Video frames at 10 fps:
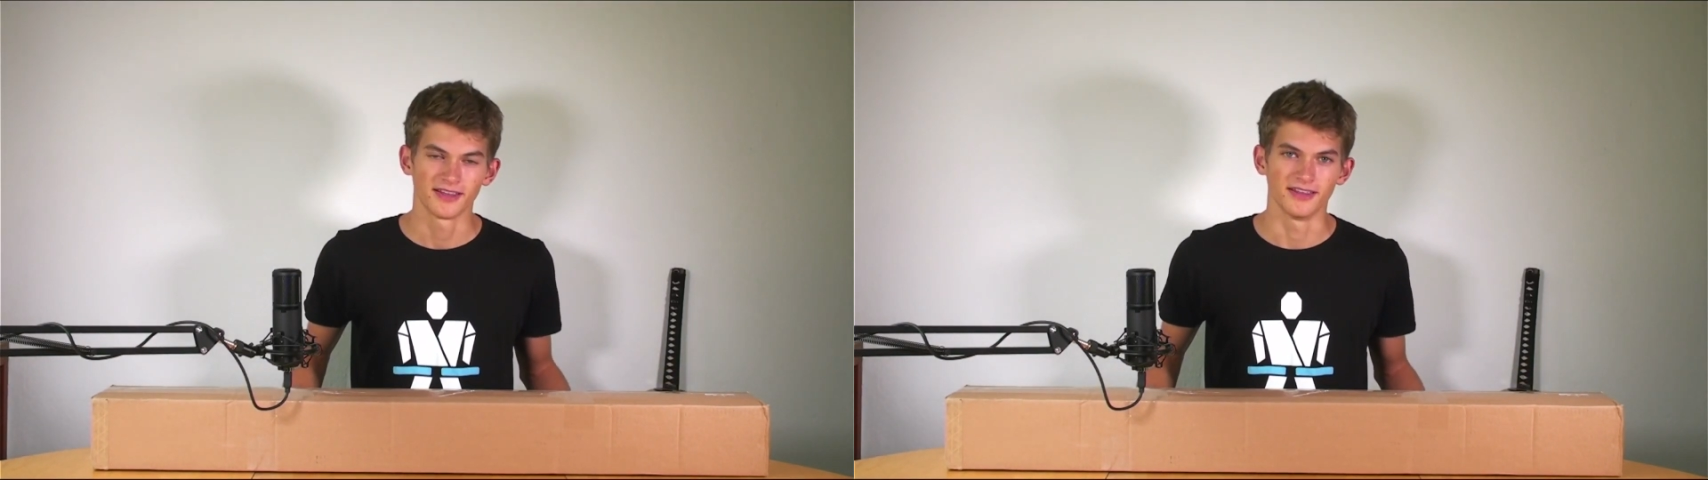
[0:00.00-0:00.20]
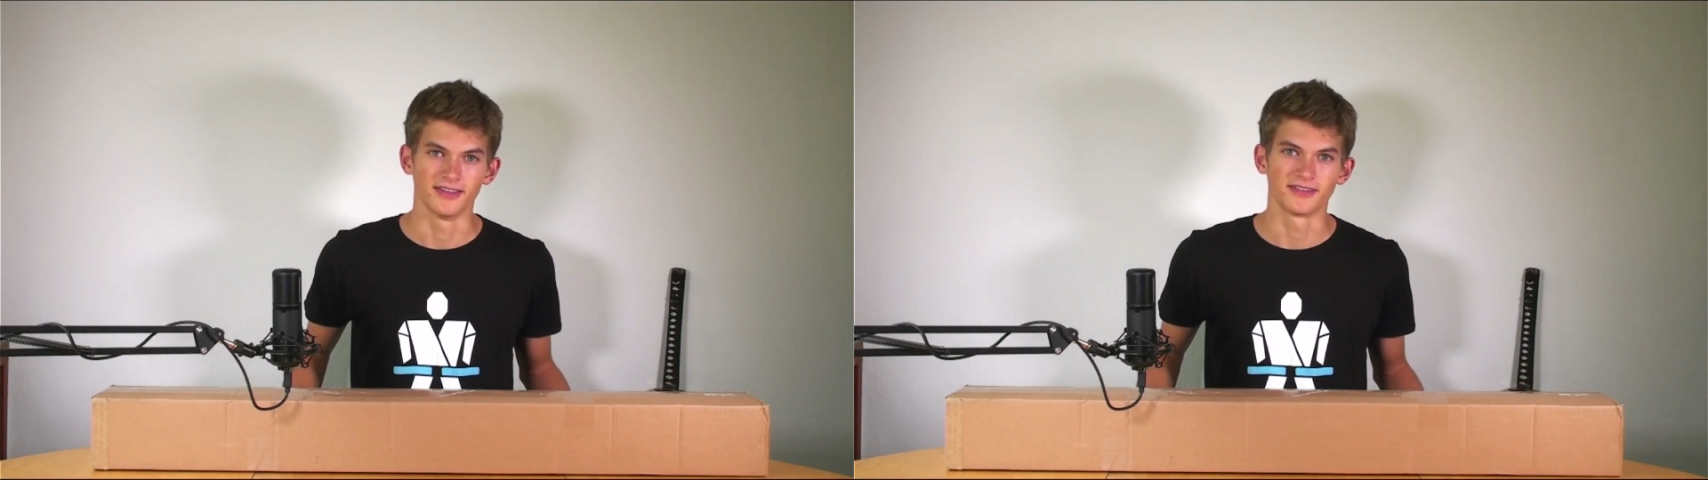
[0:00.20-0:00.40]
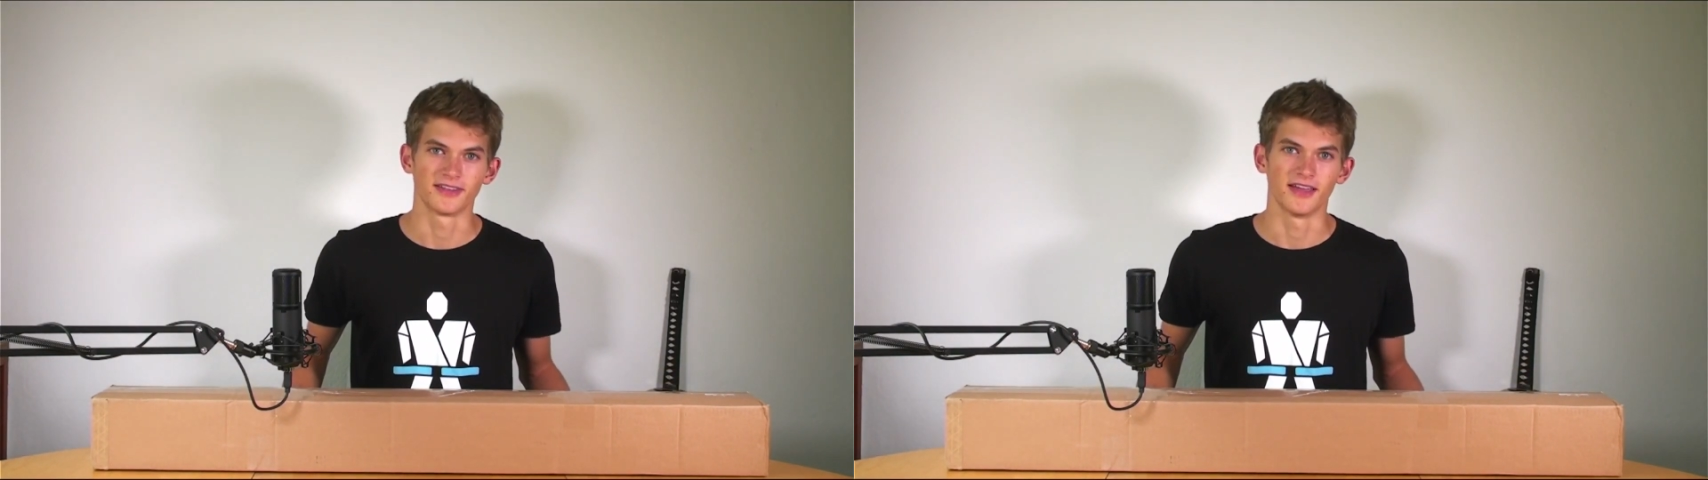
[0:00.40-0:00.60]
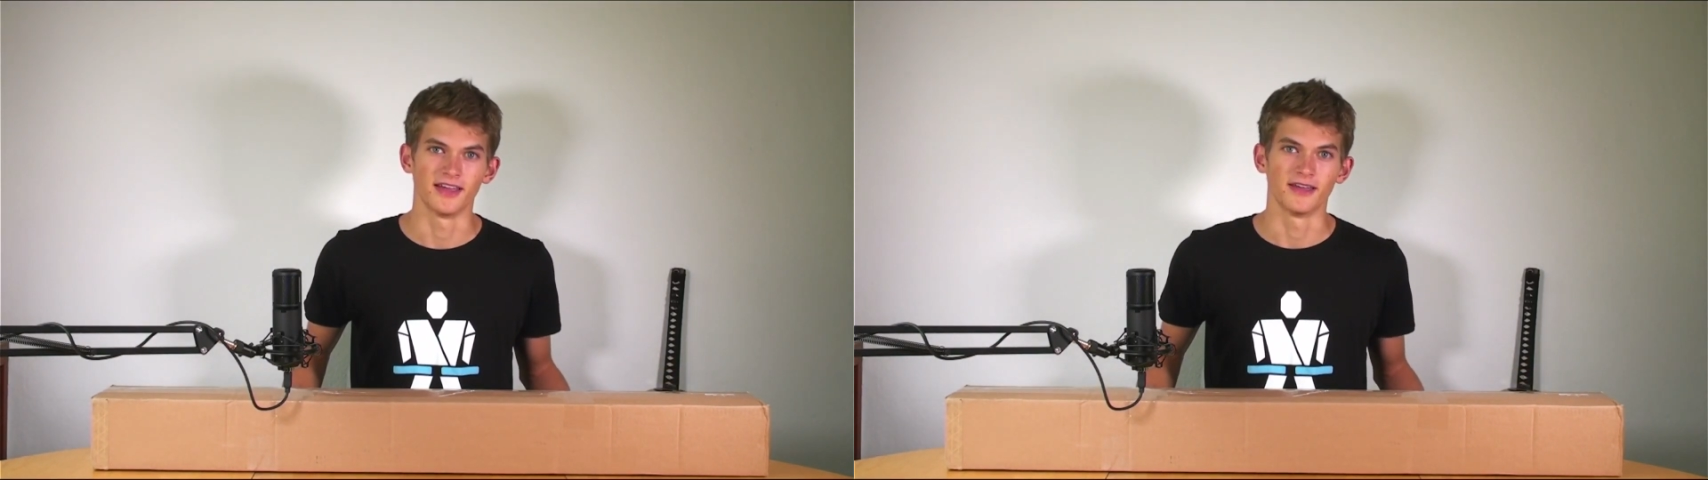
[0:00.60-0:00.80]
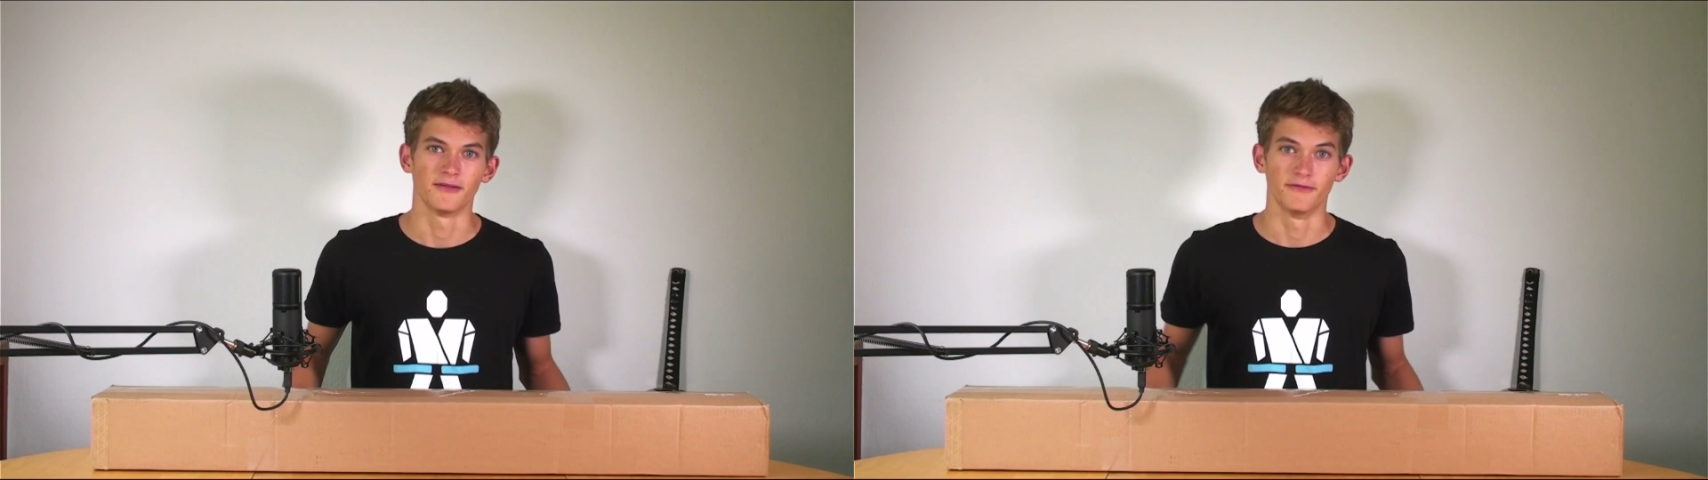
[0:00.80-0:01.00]
is
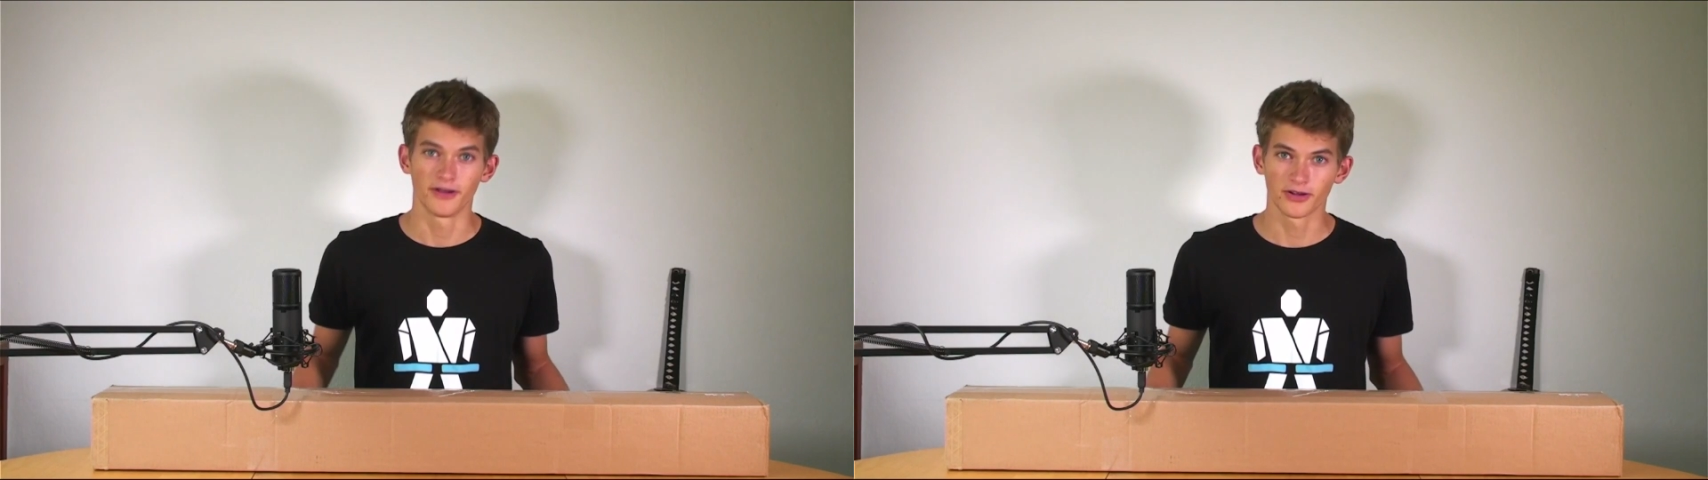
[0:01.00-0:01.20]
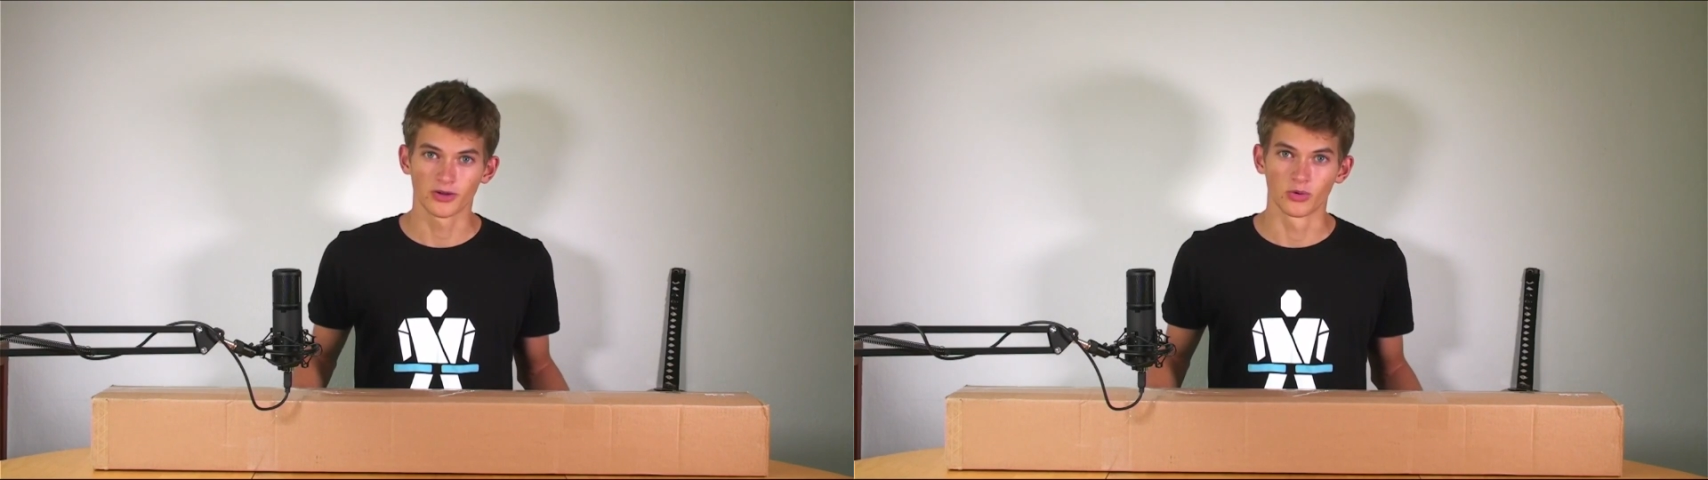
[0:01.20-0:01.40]
a very